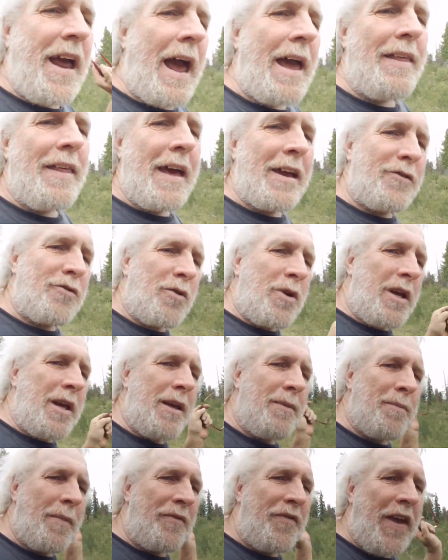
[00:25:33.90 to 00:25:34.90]
tie that
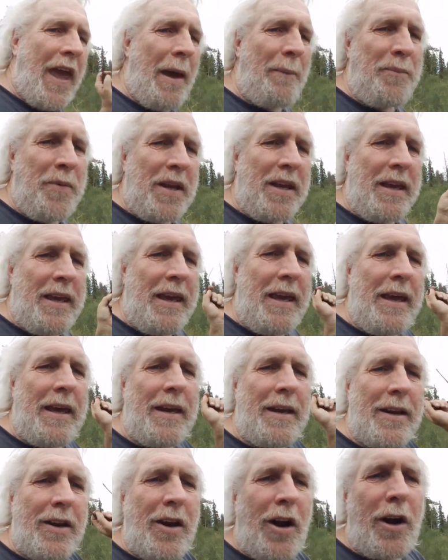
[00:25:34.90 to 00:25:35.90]
dream of Captain
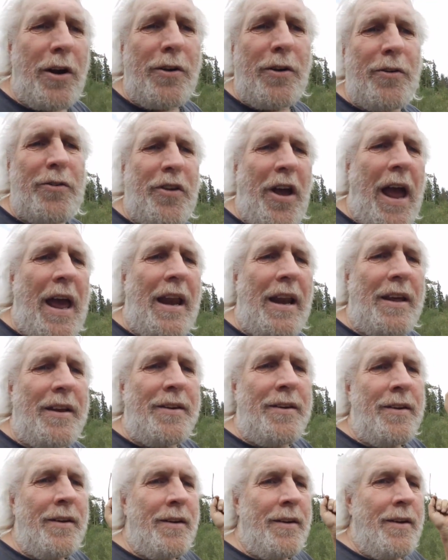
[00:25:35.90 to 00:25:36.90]
Kidd and Gardener's
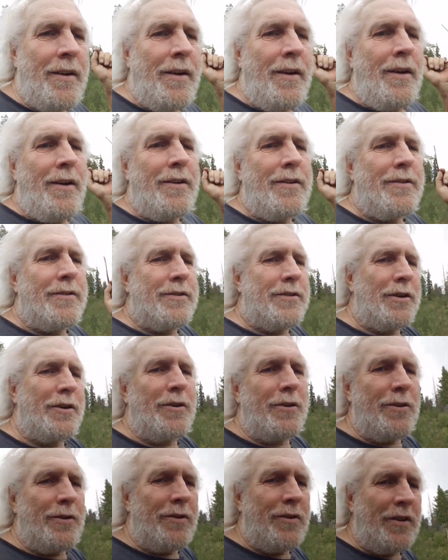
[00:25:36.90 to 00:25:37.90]
Island
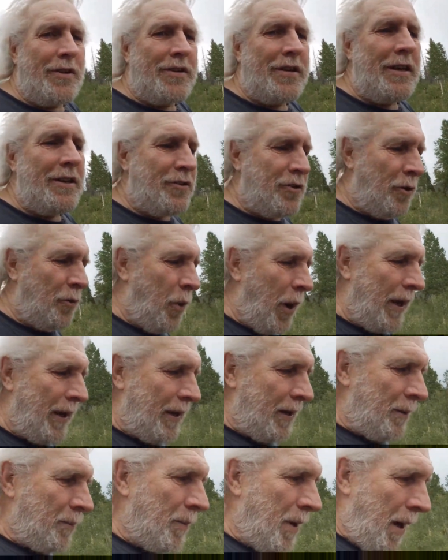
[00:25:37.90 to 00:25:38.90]
to the teacher
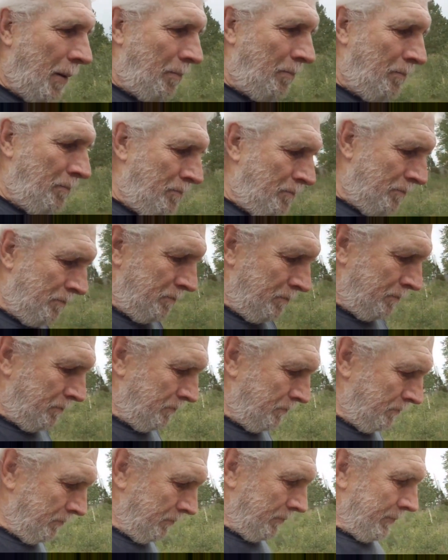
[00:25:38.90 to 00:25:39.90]
waking him up.
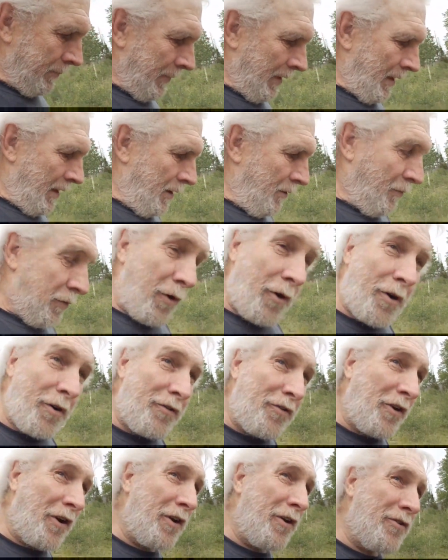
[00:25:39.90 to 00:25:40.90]

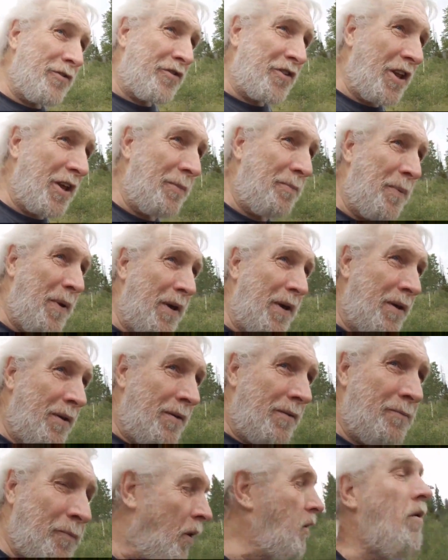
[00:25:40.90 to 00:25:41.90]
Forrest, are you
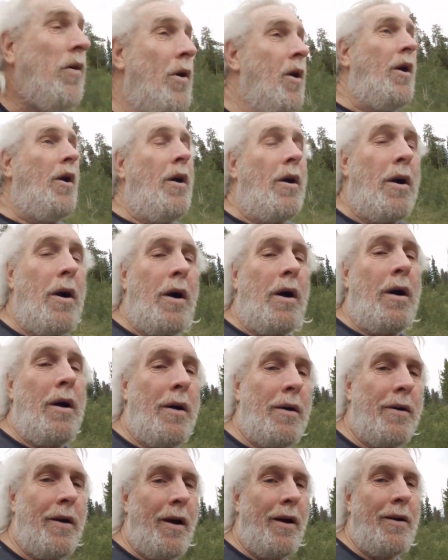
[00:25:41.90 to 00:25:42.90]
sleeping?
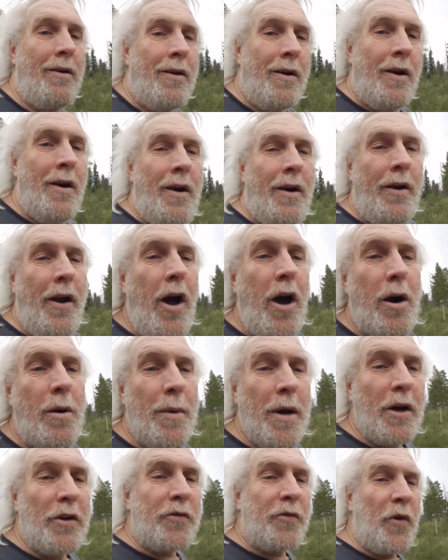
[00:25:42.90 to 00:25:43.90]
No,
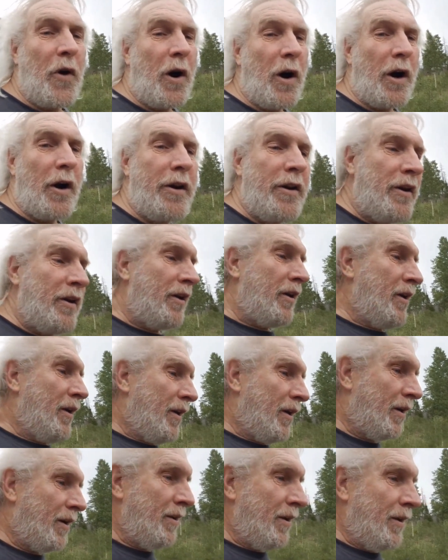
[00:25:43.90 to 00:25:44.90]
Miss Ford.
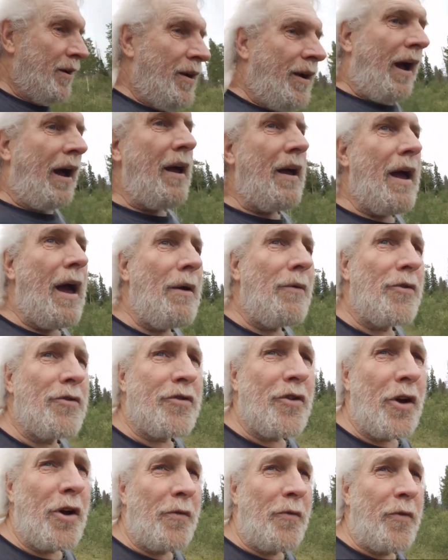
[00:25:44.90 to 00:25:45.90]
I
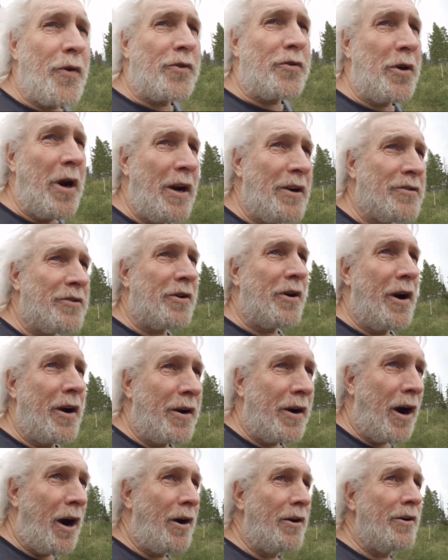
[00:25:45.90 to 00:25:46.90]
was looking for treasure
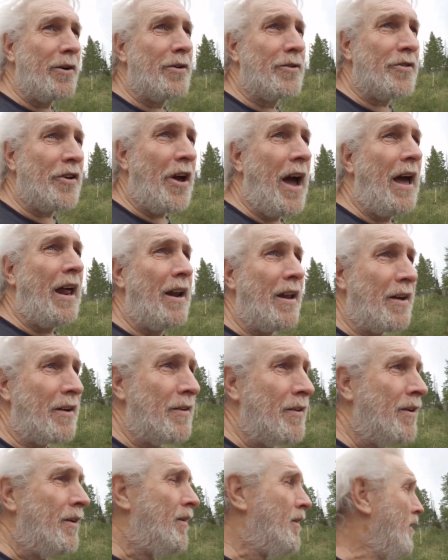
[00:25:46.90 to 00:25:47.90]
on Gardener's
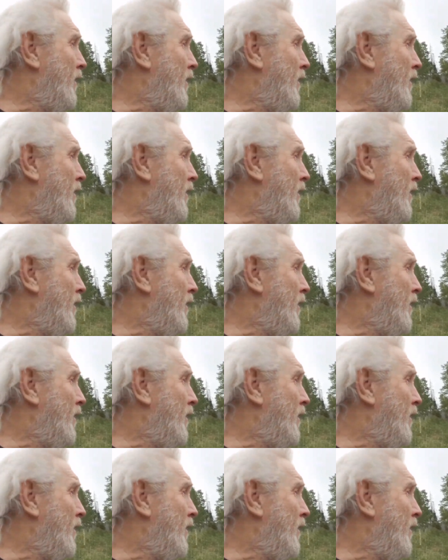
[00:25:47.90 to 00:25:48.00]
Island.